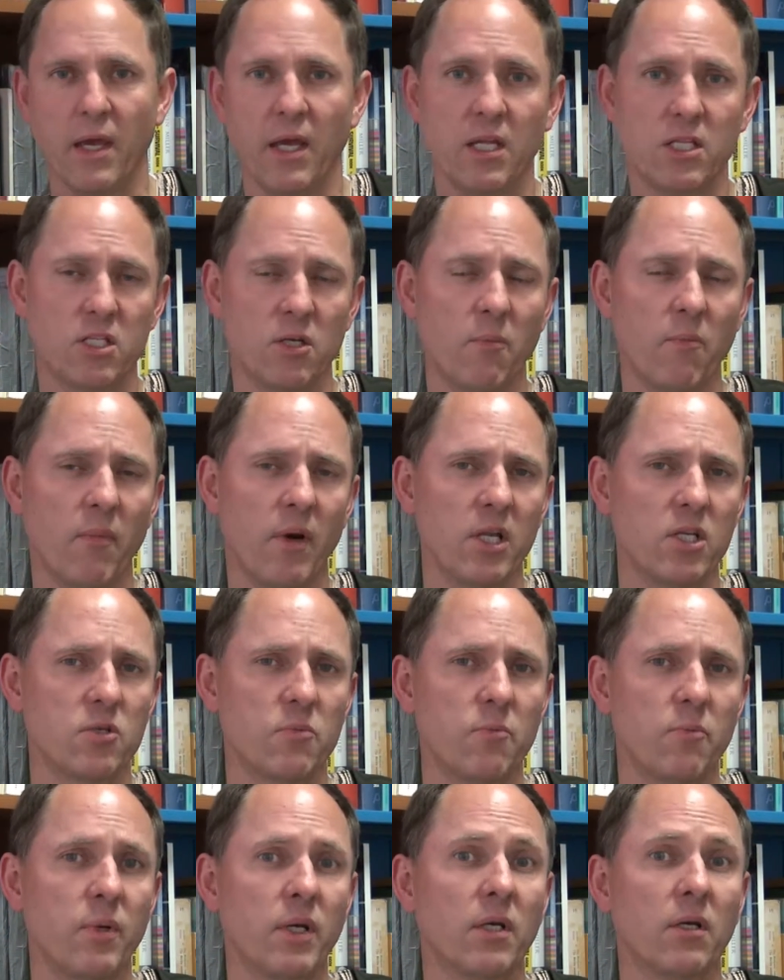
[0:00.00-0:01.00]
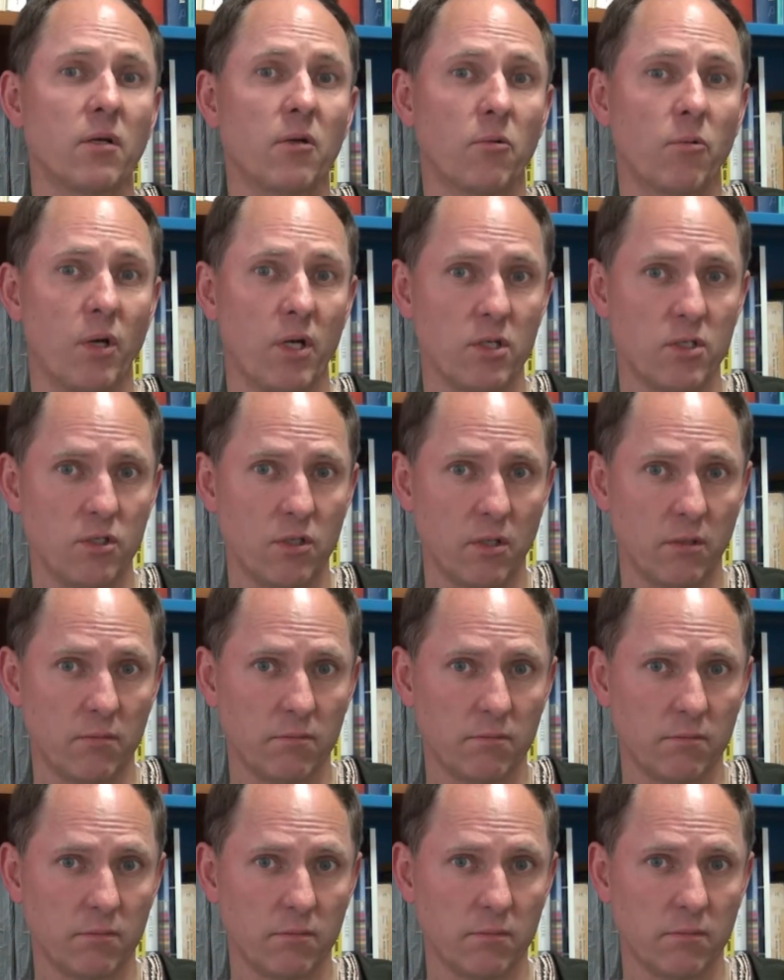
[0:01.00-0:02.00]
it's a much bigger question
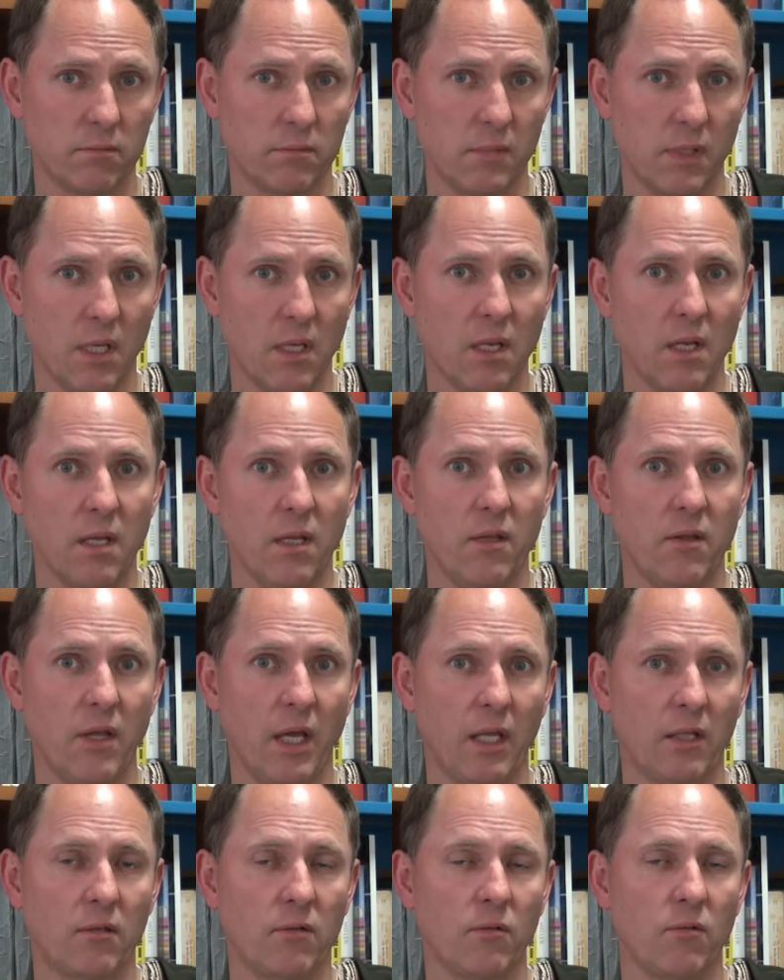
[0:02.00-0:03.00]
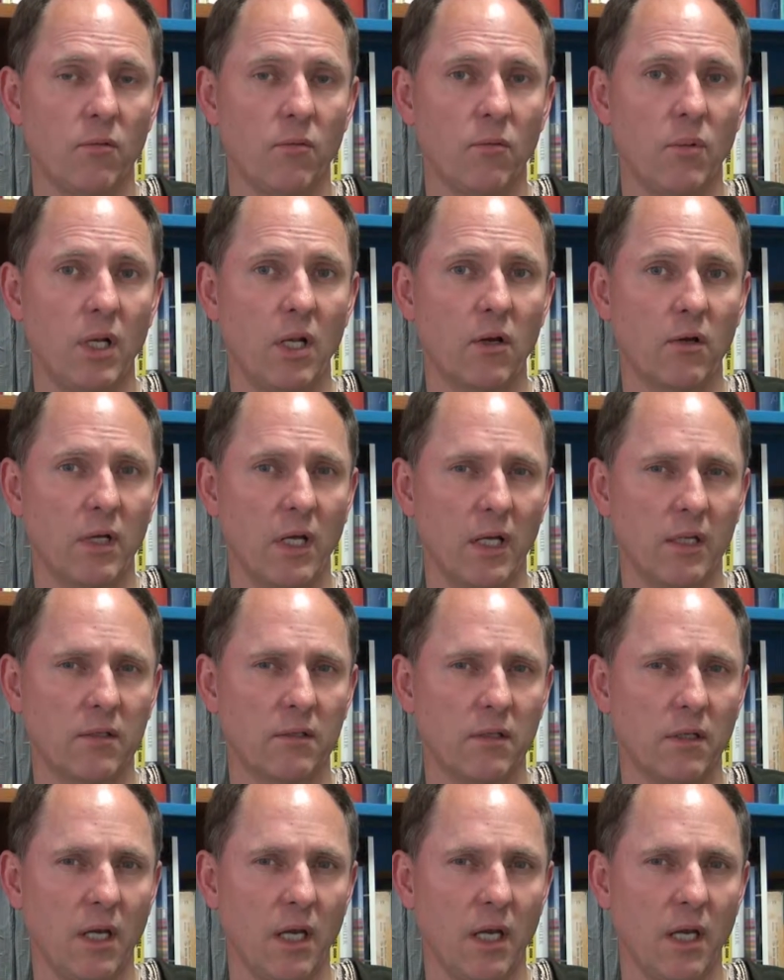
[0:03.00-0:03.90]
that we look at.